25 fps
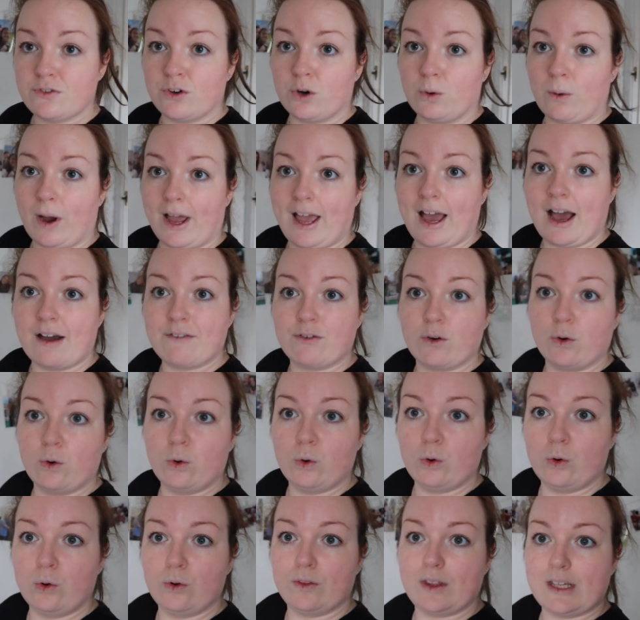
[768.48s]
of all, I have
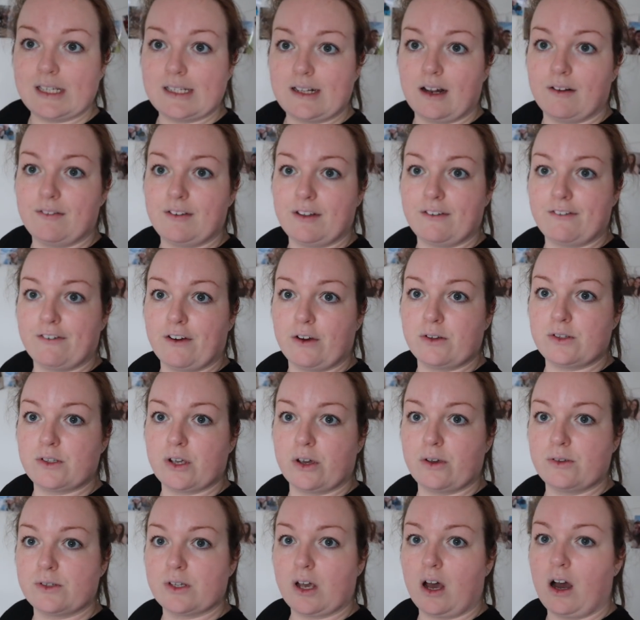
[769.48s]
all these lovely
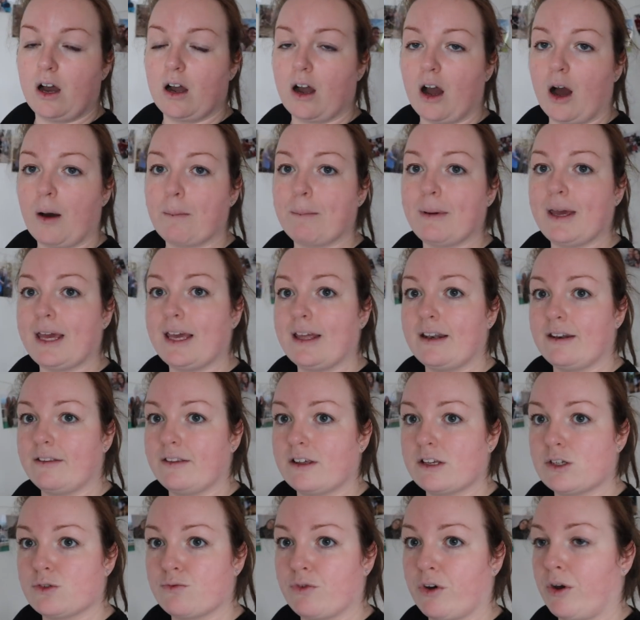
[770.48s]
photos hung up in
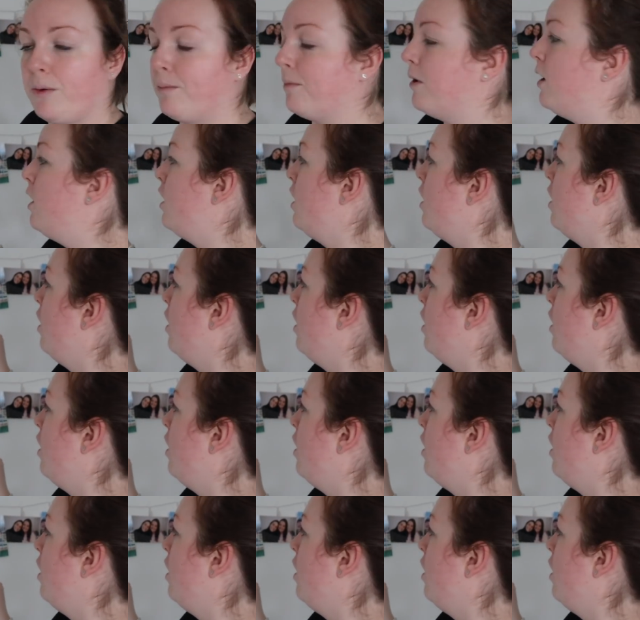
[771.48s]
this room